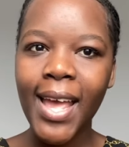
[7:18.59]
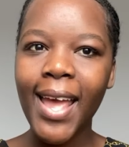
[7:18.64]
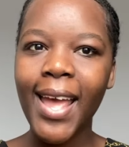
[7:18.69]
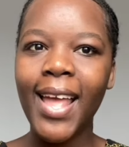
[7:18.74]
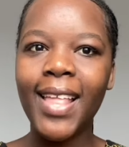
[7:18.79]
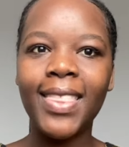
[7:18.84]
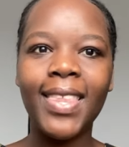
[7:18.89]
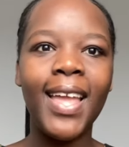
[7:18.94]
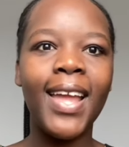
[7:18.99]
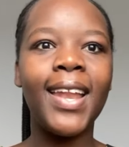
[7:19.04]

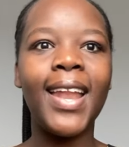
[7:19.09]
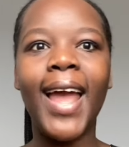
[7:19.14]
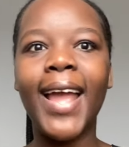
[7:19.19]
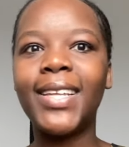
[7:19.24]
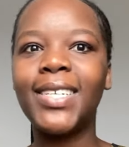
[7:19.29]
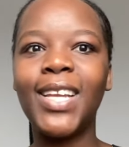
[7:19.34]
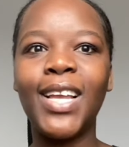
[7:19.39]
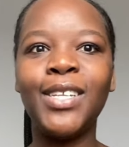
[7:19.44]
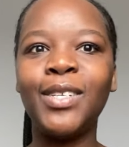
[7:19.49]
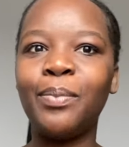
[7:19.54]
And then I
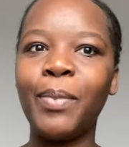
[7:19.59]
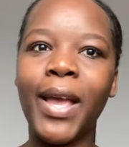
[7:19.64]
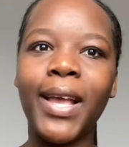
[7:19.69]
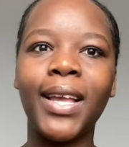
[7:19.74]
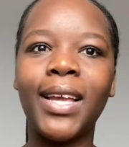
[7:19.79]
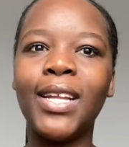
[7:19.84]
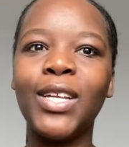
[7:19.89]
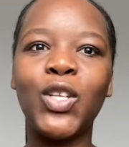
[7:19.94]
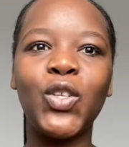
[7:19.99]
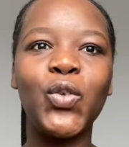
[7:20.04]
change
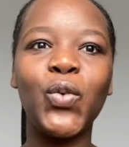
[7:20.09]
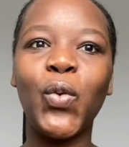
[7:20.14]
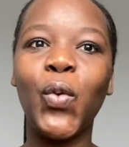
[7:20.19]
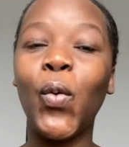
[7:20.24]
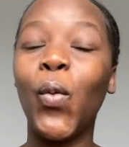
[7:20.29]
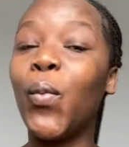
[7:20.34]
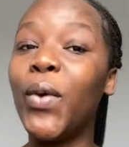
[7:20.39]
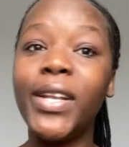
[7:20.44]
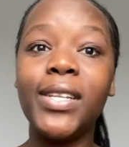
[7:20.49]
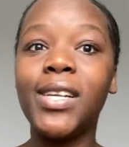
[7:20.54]
back into
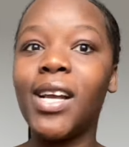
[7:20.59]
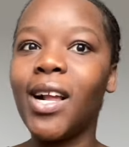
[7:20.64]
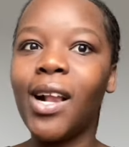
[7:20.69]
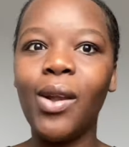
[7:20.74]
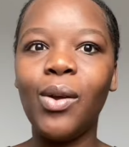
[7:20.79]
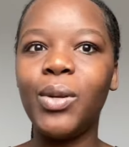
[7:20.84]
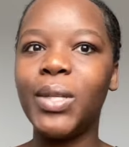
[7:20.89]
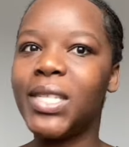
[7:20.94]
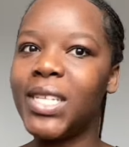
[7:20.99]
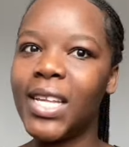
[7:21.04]
winter
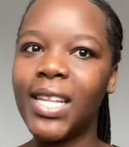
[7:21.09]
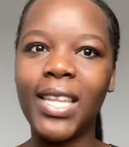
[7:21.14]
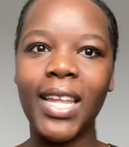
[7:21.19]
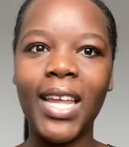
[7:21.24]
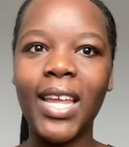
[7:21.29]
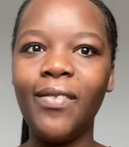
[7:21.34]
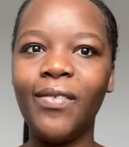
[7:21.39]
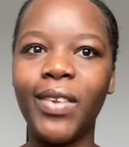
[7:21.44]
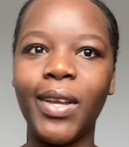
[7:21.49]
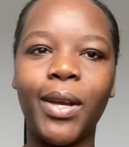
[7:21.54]
clothes in the
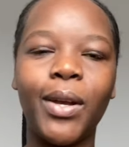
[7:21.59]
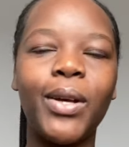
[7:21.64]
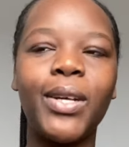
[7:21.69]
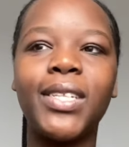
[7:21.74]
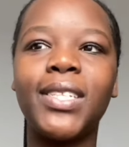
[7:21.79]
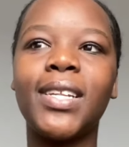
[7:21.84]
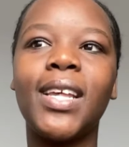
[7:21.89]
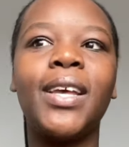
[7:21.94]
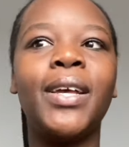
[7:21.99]
evening, because